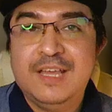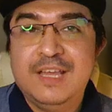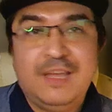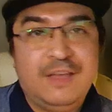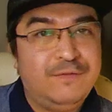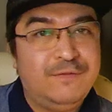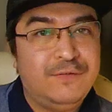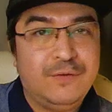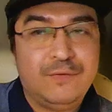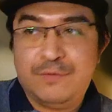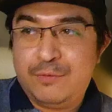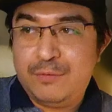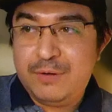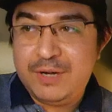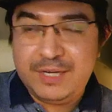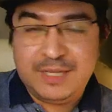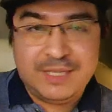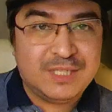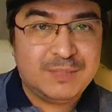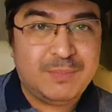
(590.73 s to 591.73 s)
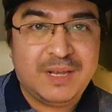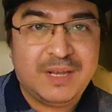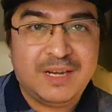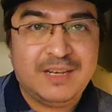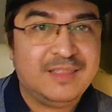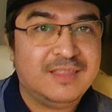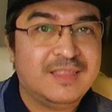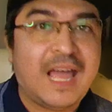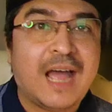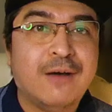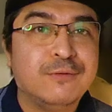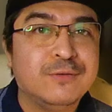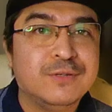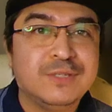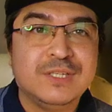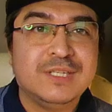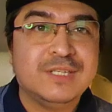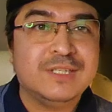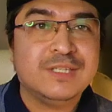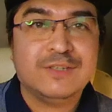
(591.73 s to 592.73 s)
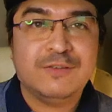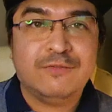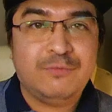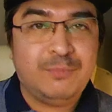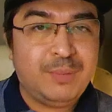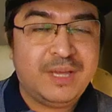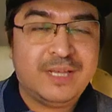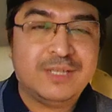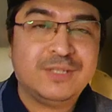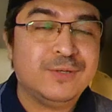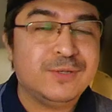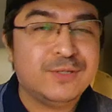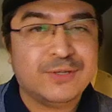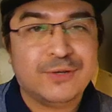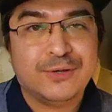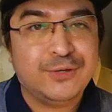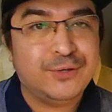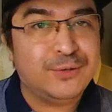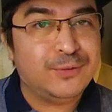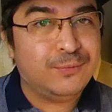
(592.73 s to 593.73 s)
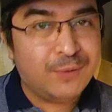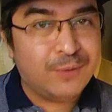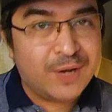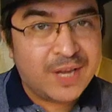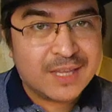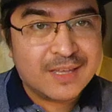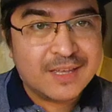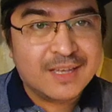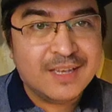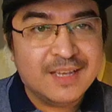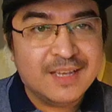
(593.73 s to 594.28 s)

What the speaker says: if you've already spent thousands of pesos on your rig,